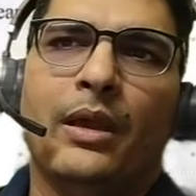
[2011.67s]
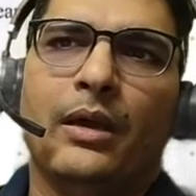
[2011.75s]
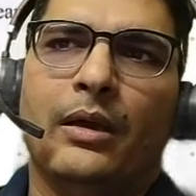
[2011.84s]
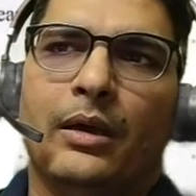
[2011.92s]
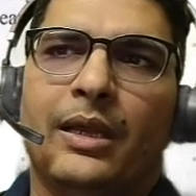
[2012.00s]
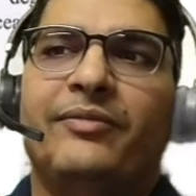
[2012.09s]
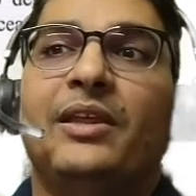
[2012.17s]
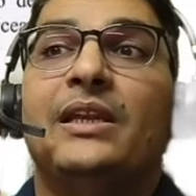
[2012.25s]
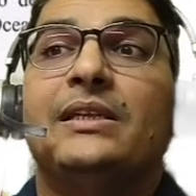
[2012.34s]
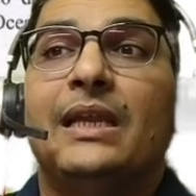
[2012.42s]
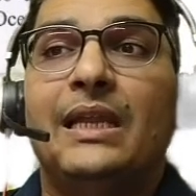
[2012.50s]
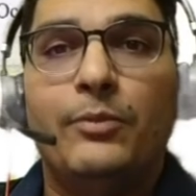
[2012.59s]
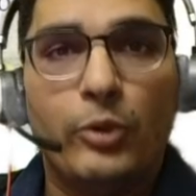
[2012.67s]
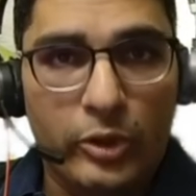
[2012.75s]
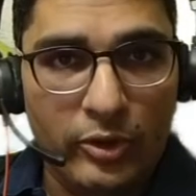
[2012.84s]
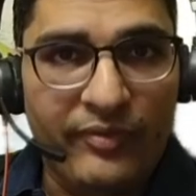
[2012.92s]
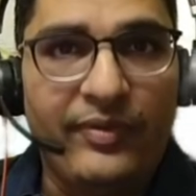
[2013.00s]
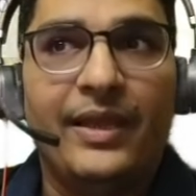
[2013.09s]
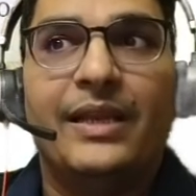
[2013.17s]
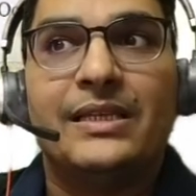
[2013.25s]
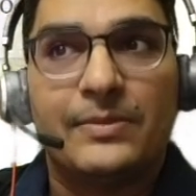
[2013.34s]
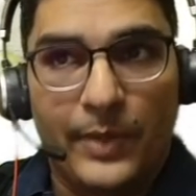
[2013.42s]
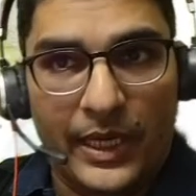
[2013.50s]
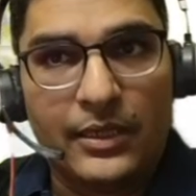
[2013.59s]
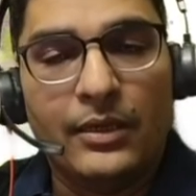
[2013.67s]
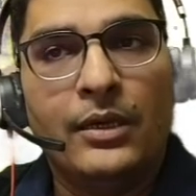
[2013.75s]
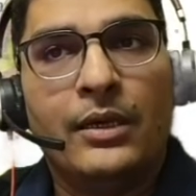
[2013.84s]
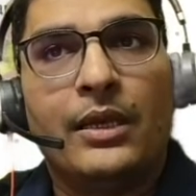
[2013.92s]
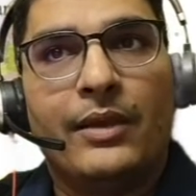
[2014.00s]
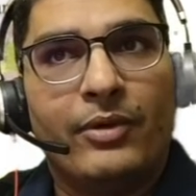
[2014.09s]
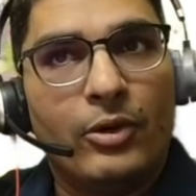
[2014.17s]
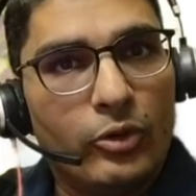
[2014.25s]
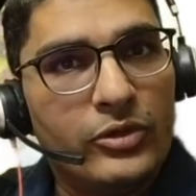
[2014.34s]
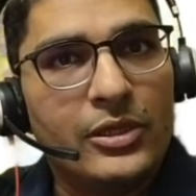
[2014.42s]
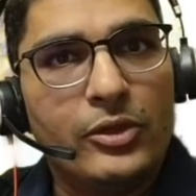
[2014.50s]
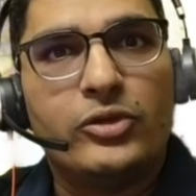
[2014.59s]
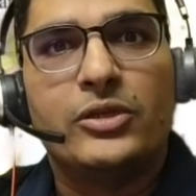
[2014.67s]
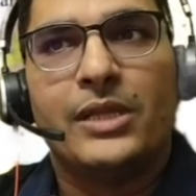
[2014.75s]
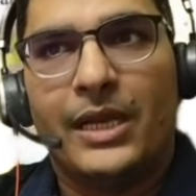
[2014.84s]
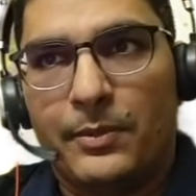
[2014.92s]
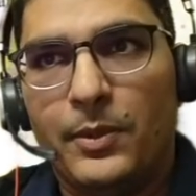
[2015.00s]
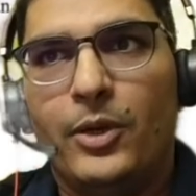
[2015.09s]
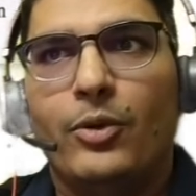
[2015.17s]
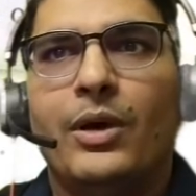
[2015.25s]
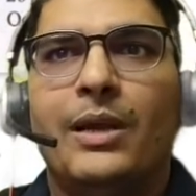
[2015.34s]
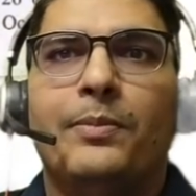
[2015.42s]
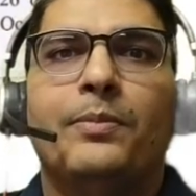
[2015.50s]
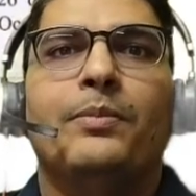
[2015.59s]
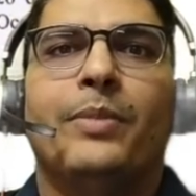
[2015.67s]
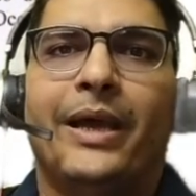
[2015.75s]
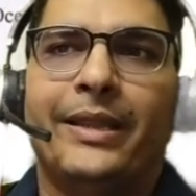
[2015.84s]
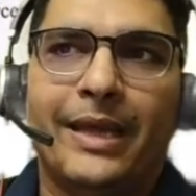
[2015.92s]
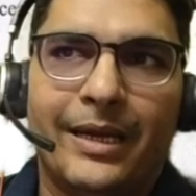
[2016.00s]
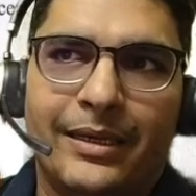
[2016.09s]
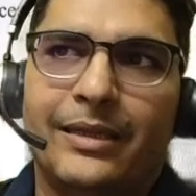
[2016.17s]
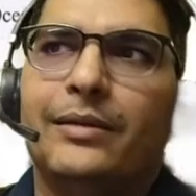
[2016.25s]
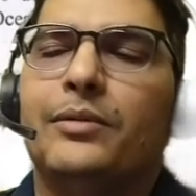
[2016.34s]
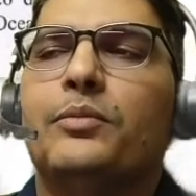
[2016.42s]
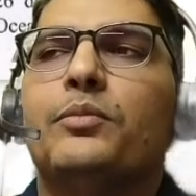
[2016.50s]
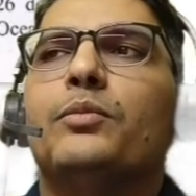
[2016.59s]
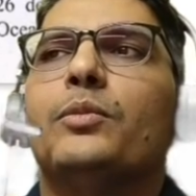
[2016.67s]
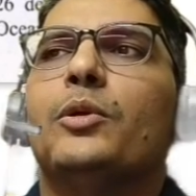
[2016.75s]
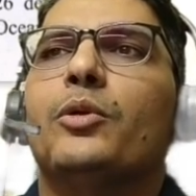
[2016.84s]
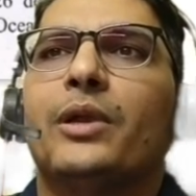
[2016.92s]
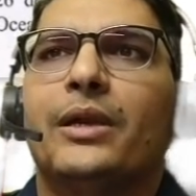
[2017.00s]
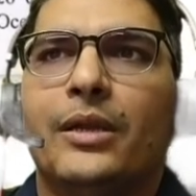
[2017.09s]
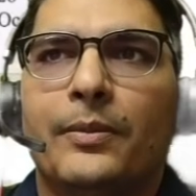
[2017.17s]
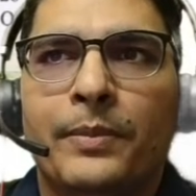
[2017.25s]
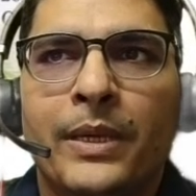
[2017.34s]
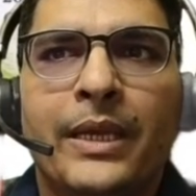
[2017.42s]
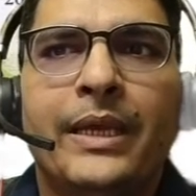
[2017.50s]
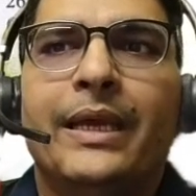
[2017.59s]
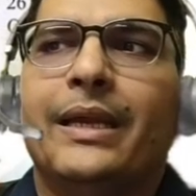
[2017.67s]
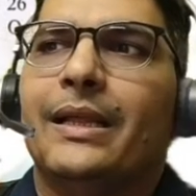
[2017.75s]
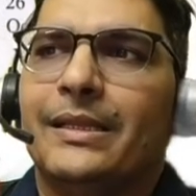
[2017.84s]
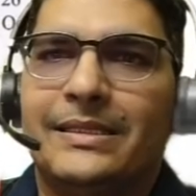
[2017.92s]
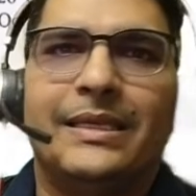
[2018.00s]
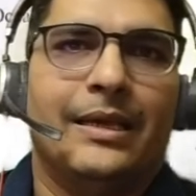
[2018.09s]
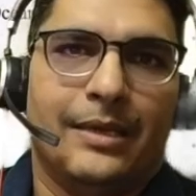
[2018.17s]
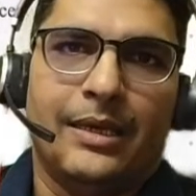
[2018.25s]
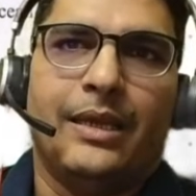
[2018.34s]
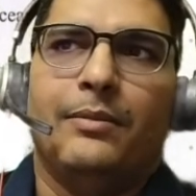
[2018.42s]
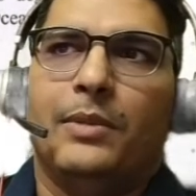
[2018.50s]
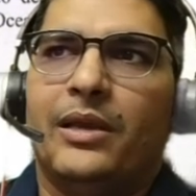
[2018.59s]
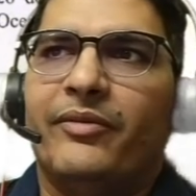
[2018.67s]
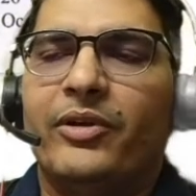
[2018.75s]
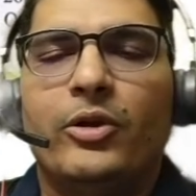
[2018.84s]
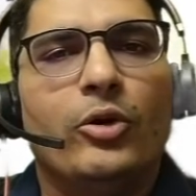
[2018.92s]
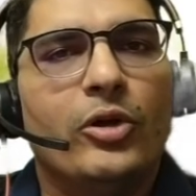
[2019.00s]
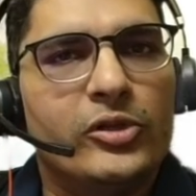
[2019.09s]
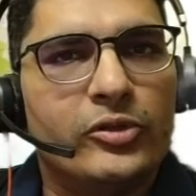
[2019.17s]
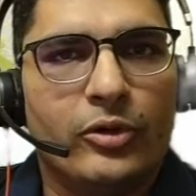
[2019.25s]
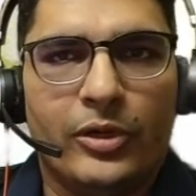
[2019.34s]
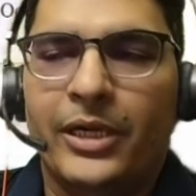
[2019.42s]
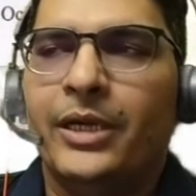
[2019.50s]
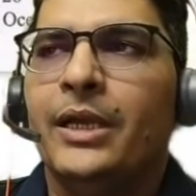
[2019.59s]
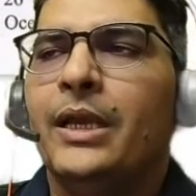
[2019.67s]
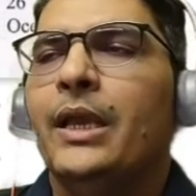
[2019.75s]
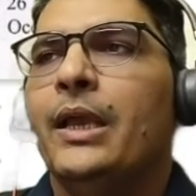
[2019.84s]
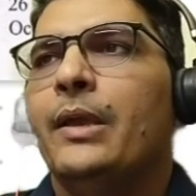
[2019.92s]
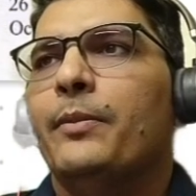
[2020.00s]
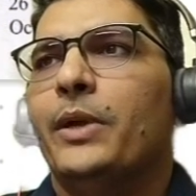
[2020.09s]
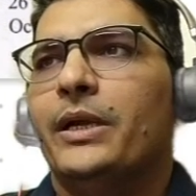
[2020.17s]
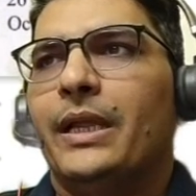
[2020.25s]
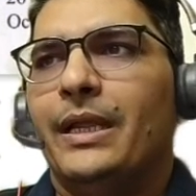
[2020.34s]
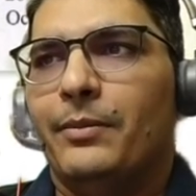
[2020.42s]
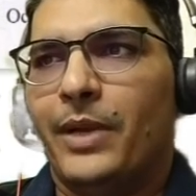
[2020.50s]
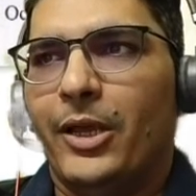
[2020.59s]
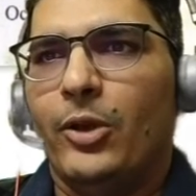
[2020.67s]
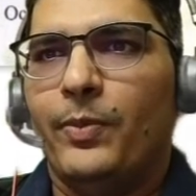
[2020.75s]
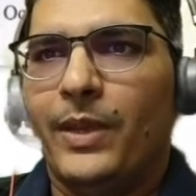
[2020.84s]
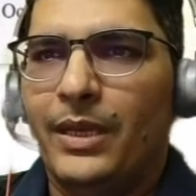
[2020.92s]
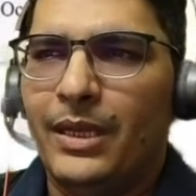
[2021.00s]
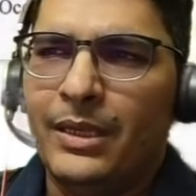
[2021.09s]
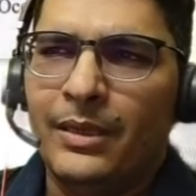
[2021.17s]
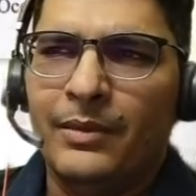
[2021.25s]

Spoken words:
If there is any book you feel is better, giving good solutions, let me know. I'll buy that. I'll look it up and I'll see. I can make a video also on it. But in my opinion,